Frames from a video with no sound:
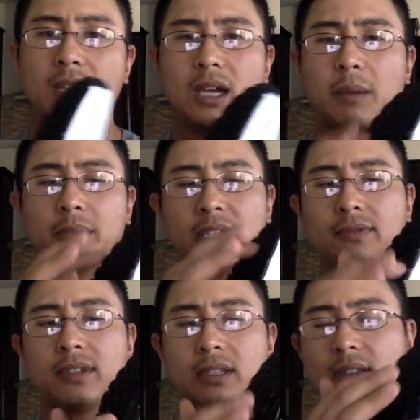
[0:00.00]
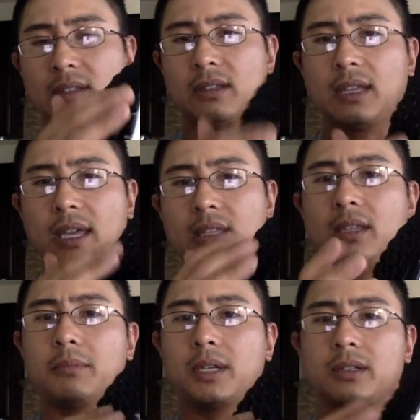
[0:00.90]
I believe in the
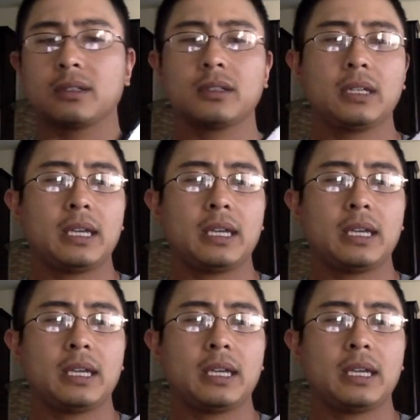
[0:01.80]
middle.